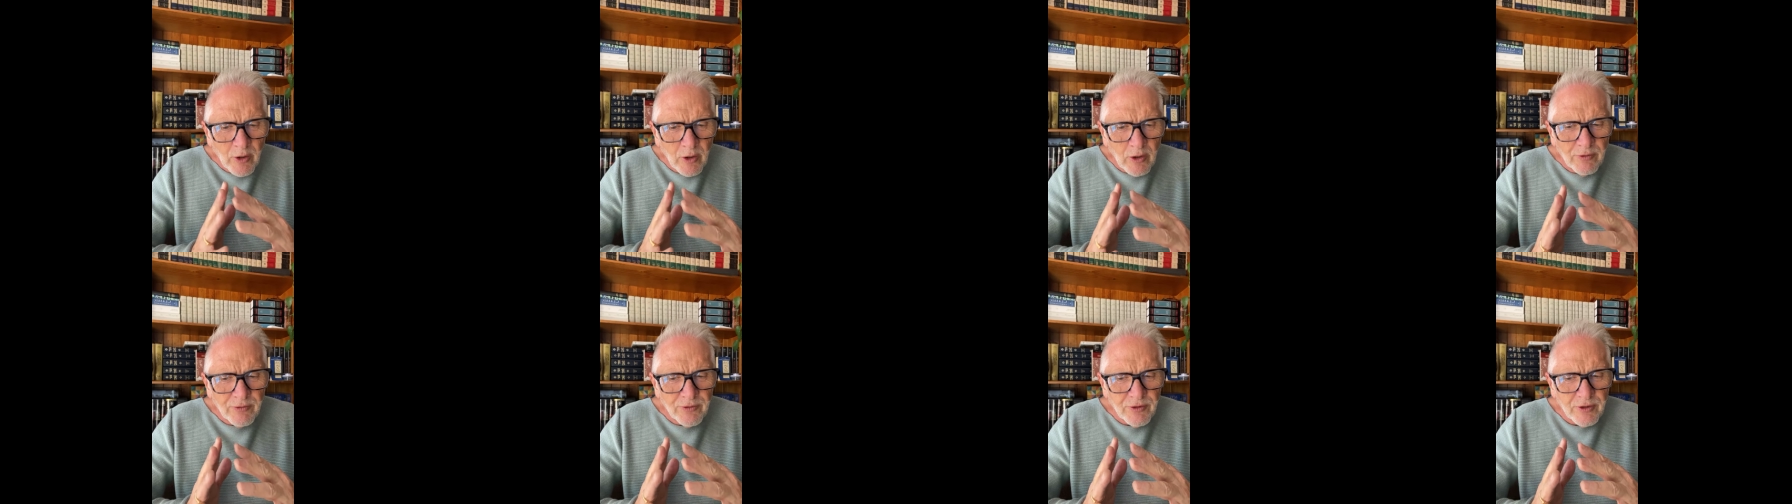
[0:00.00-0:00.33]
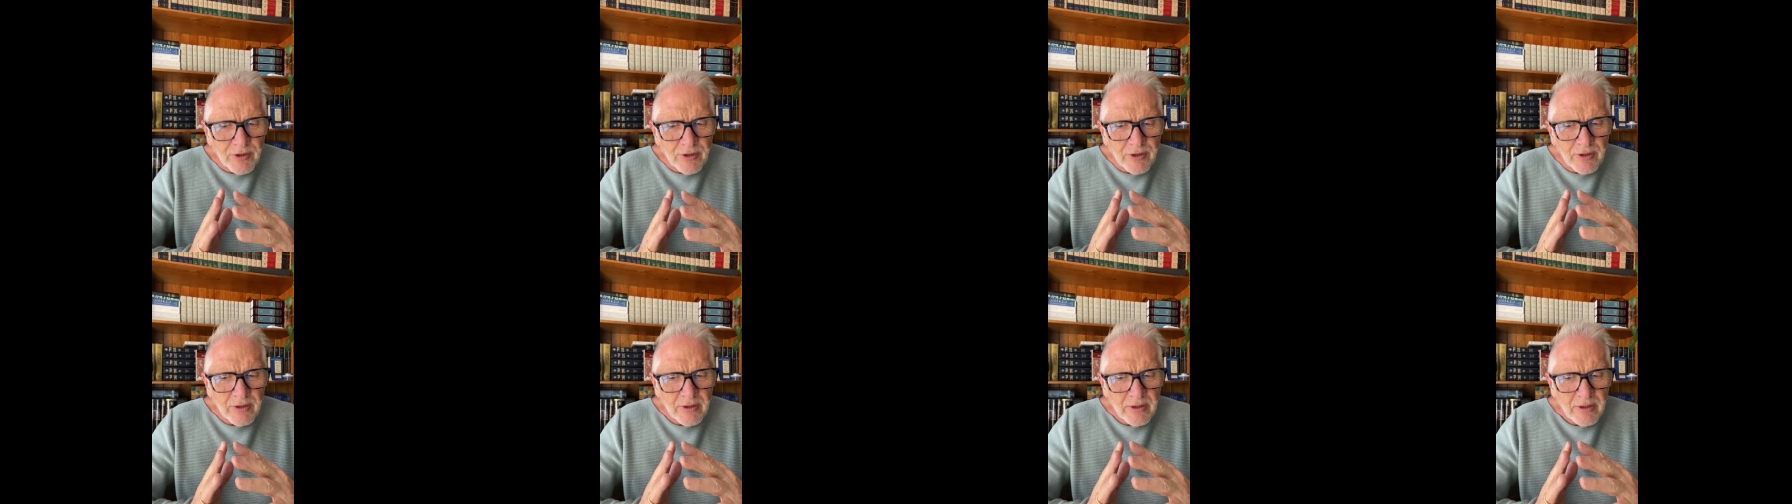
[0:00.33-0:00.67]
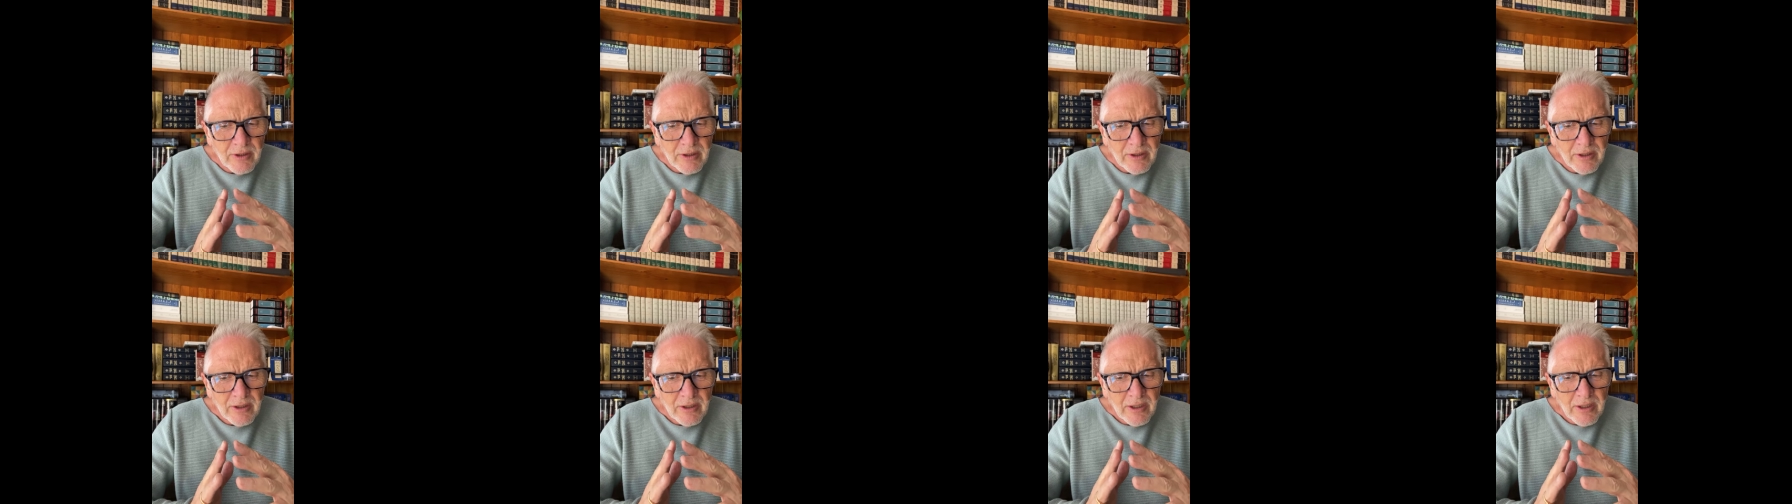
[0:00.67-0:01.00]
quite
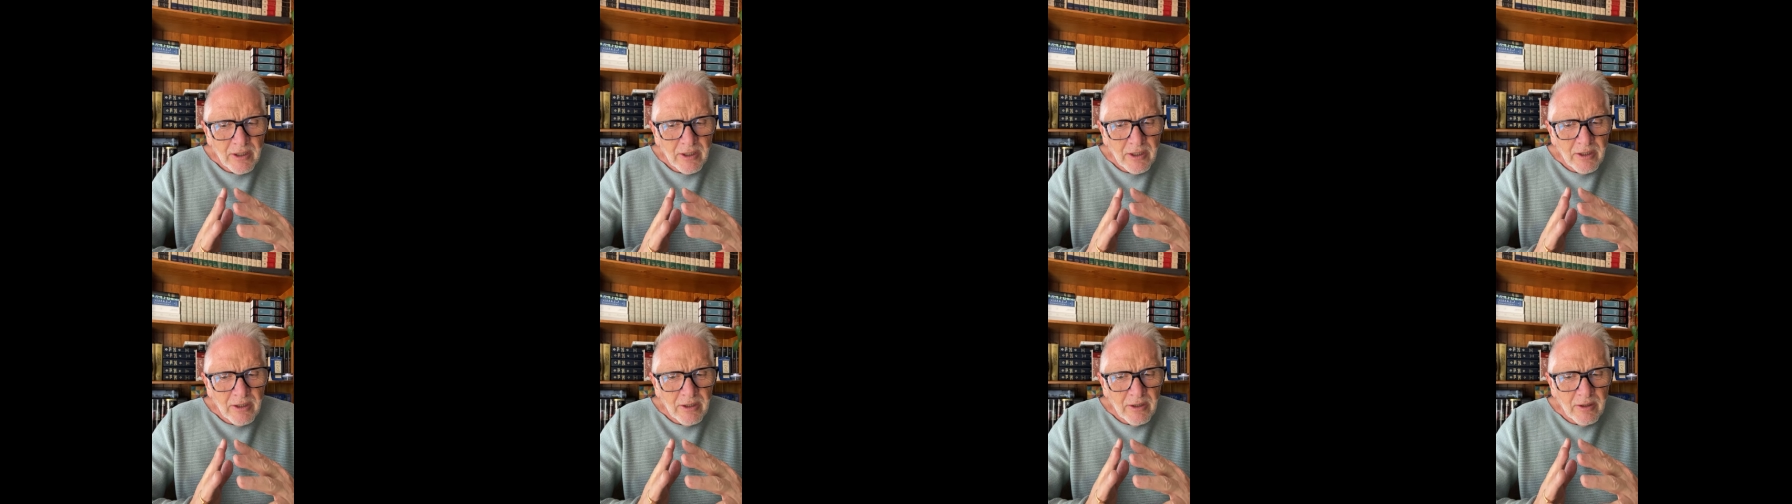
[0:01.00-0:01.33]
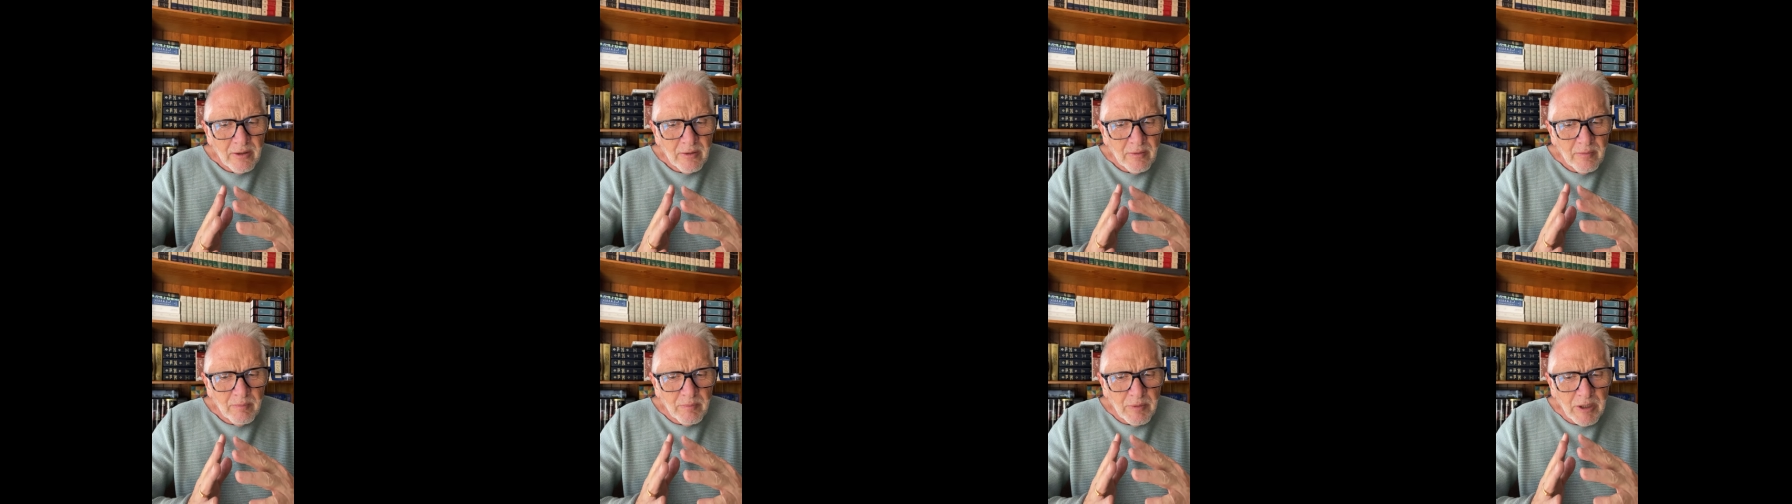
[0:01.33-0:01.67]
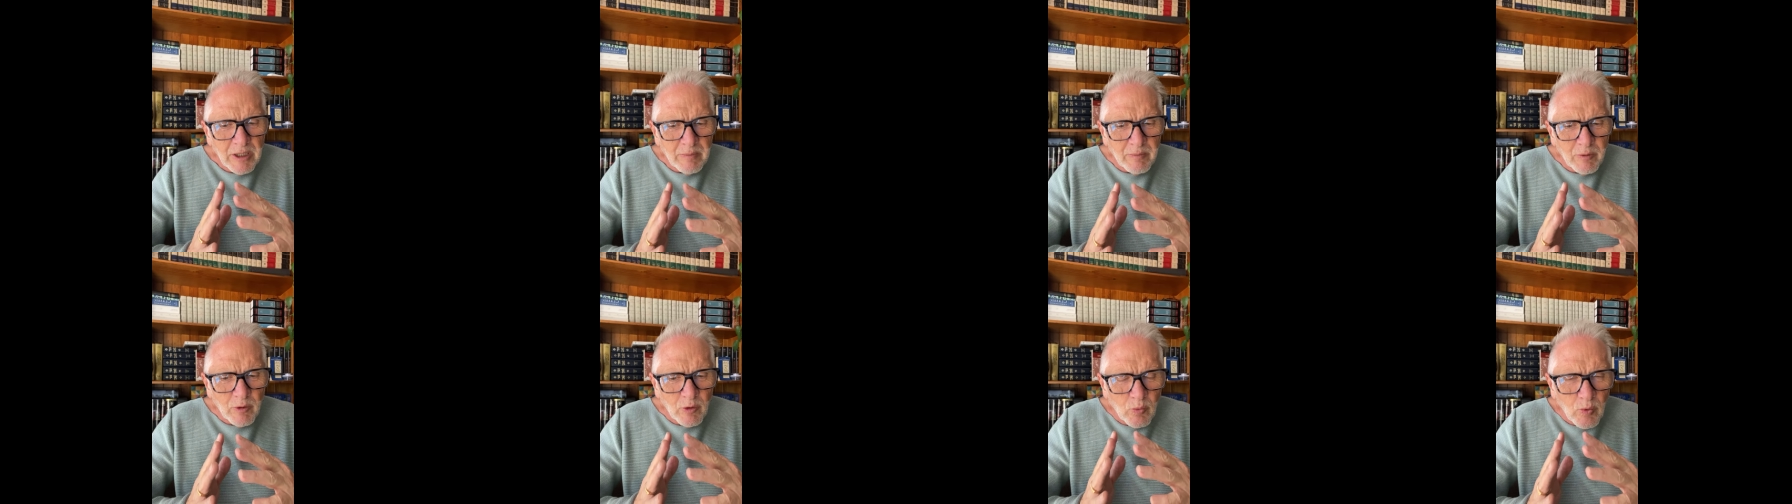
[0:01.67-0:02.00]
often
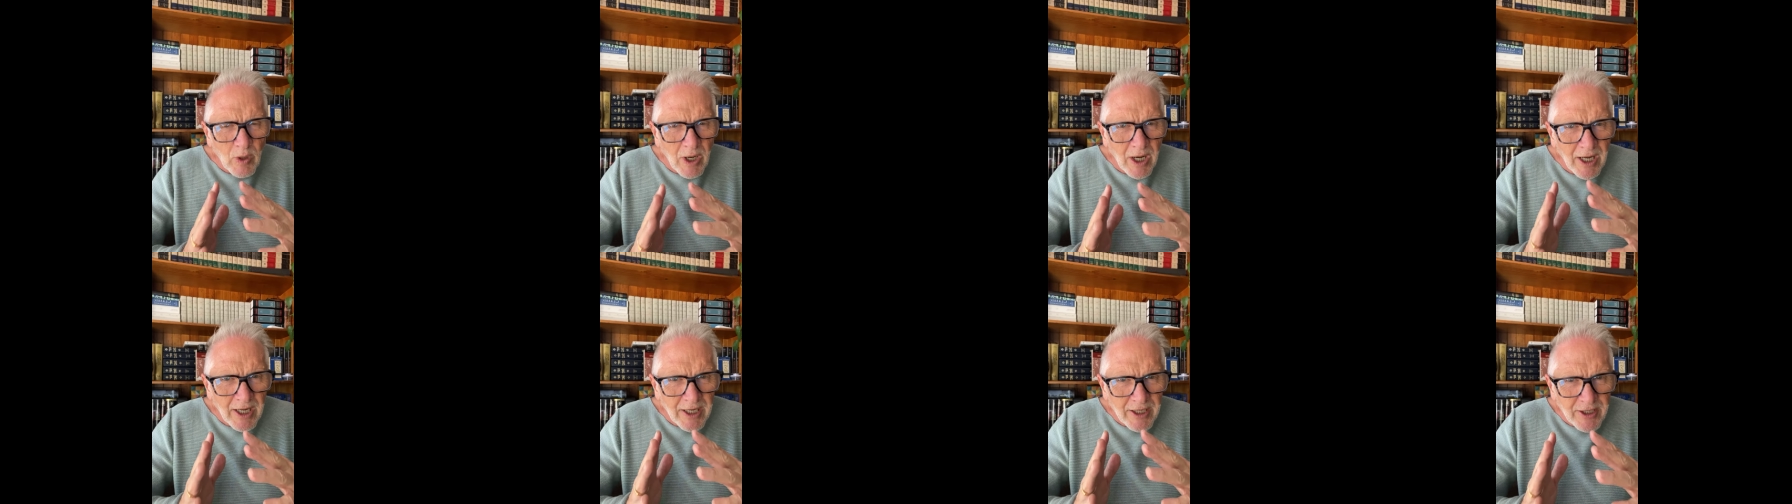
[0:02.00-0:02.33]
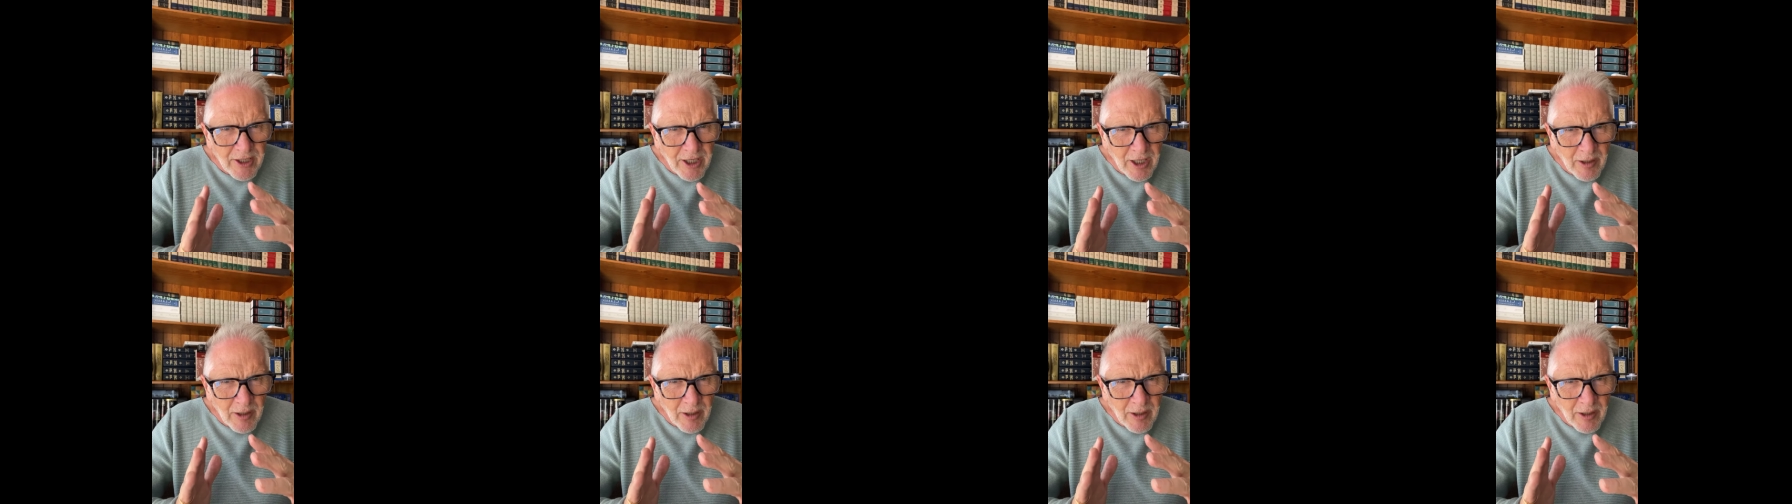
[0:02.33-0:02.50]
people